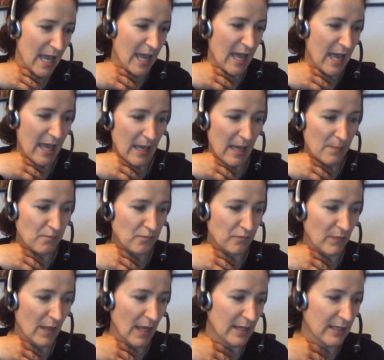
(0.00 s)

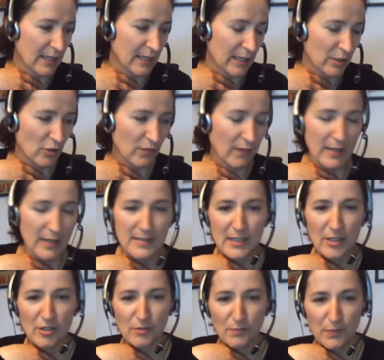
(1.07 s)
any kind of
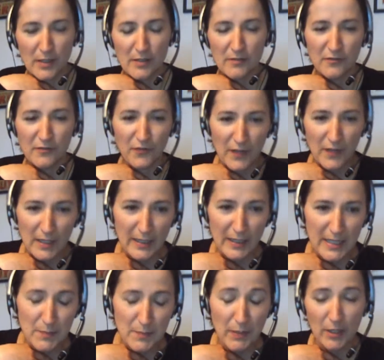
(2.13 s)
anti-European
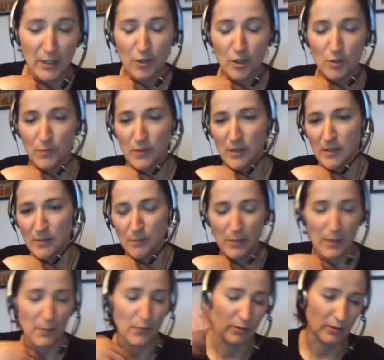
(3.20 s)
feelings, but it could be the
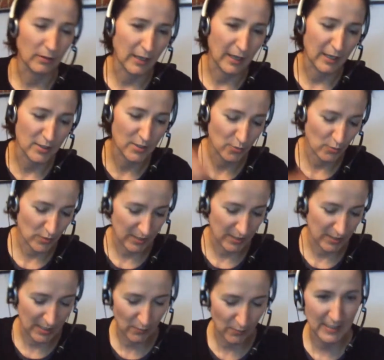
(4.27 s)
people I
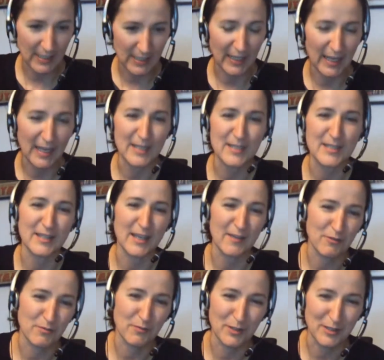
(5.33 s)
associate with. I guess
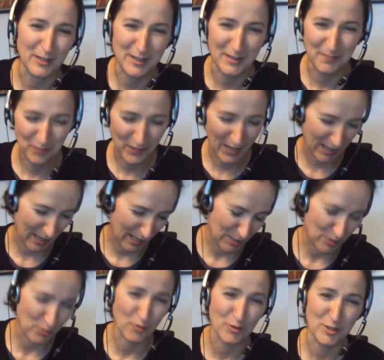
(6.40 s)
everybody I
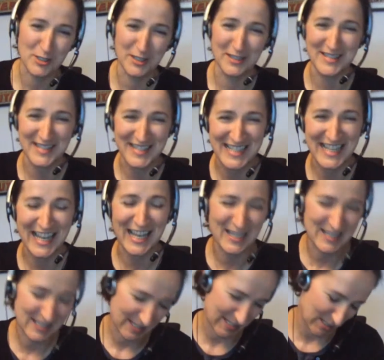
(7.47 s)
know is a
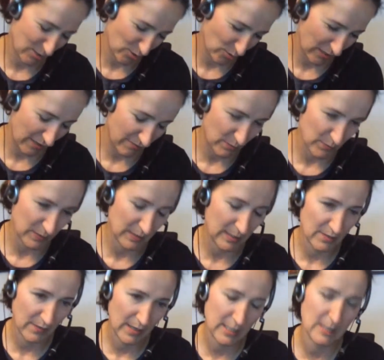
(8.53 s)
scientist, so everybody is
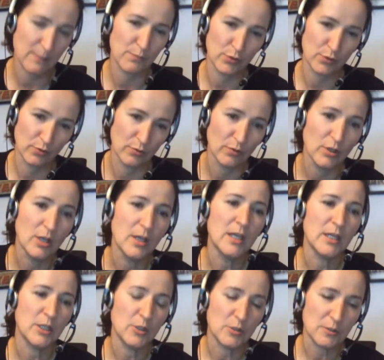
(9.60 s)
very
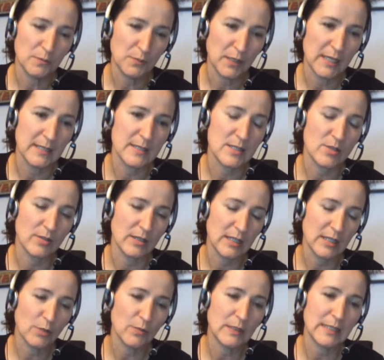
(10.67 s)
pro-European. So I think
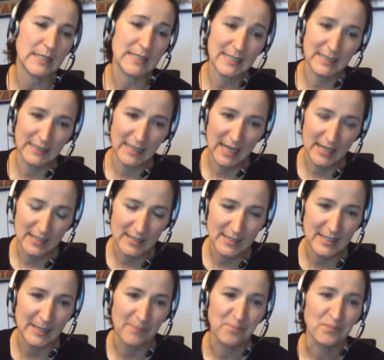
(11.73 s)
we need
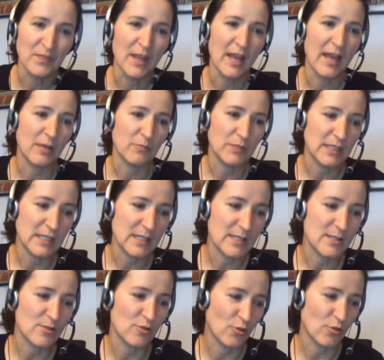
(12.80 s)
clarity, and we need
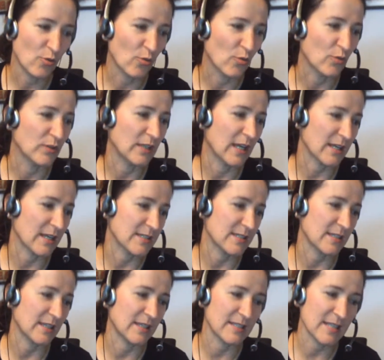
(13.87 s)
to know that
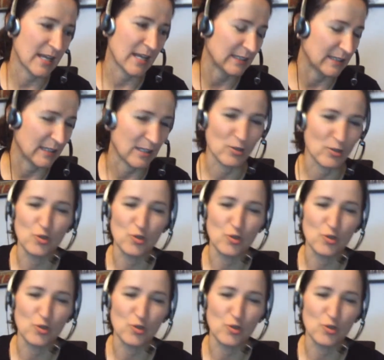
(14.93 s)
exactly